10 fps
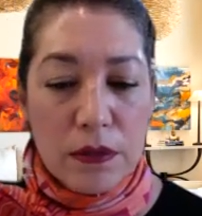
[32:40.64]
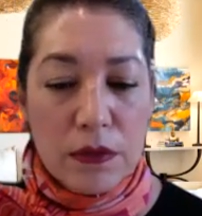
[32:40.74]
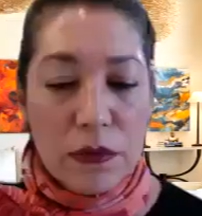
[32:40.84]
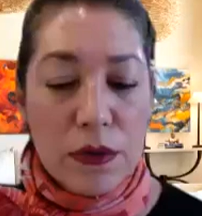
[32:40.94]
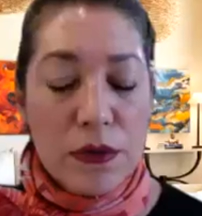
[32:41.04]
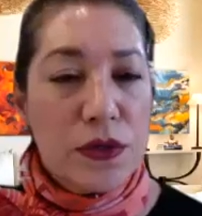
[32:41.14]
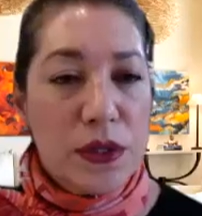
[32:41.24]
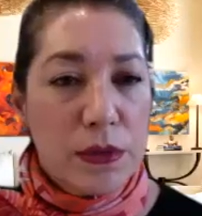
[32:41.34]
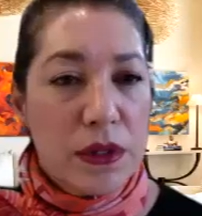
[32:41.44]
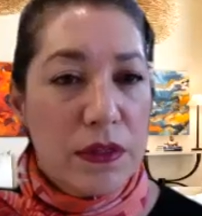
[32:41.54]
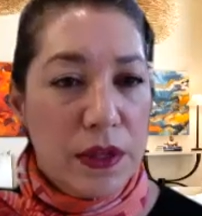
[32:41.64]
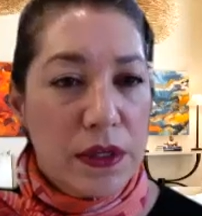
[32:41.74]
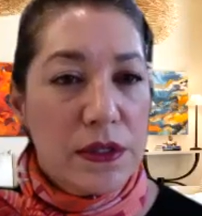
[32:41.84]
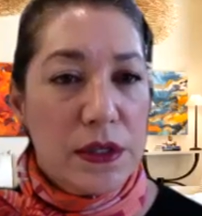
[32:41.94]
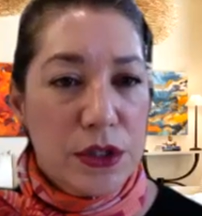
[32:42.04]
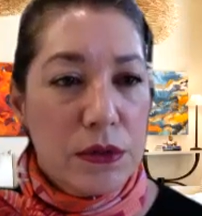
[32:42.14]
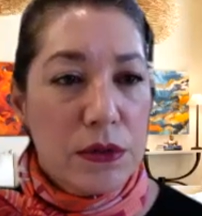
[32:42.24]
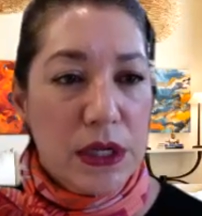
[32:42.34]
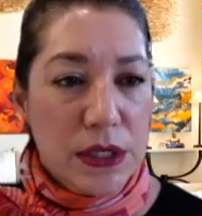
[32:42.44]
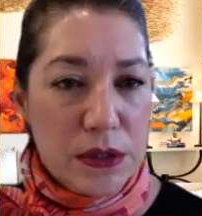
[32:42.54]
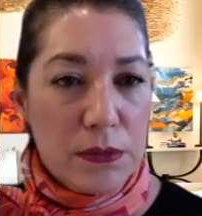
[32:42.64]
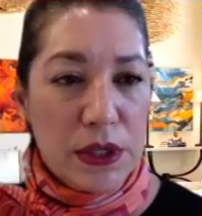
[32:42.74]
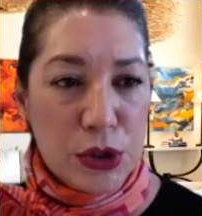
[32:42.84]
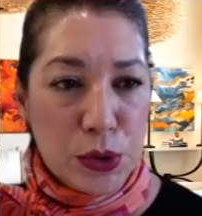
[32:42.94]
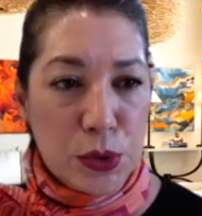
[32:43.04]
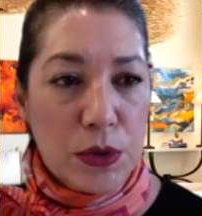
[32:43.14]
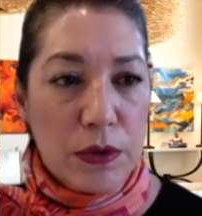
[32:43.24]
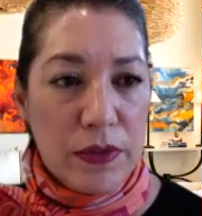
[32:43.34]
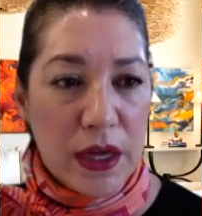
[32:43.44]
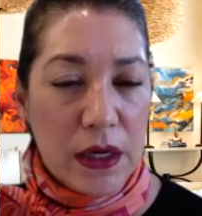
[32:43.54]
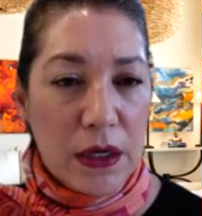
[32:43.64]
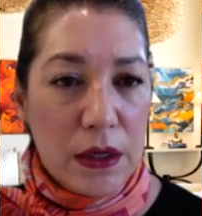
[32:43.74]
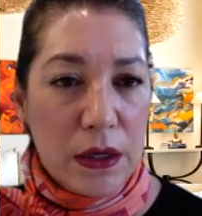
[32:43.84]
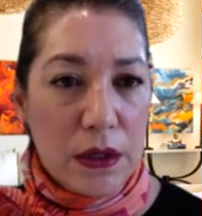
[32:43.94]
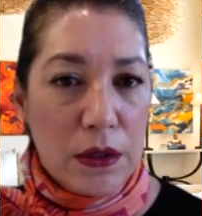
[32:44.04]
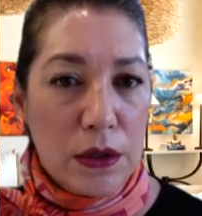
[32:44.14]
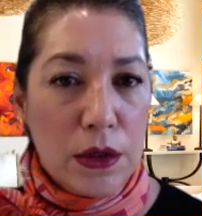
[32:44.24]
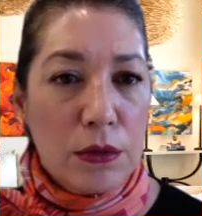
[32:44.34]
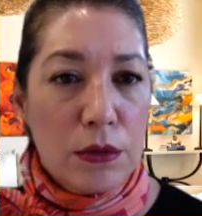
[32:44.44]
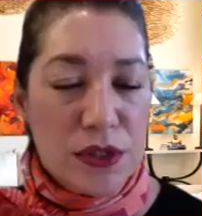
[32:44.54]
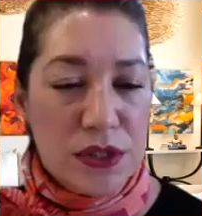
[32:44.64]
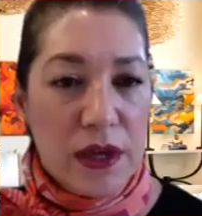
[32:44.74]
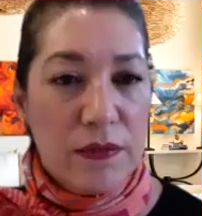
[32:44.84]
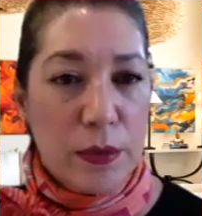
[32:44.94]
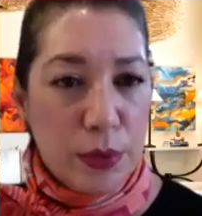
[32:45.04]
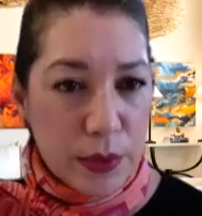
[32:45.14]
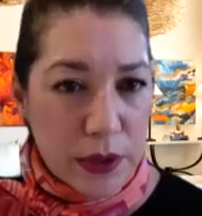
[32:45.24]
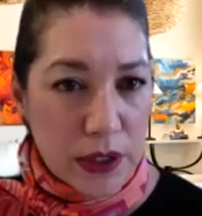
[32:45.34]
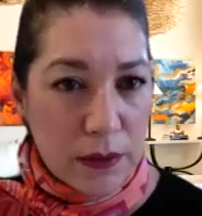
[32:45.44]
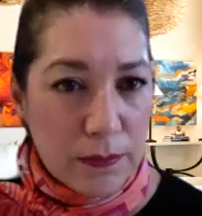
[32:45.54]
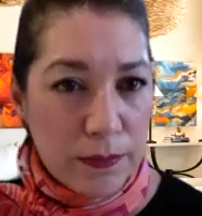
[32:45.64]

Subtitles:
Those are some of the things that you need to make sure that you don't just have the pretty,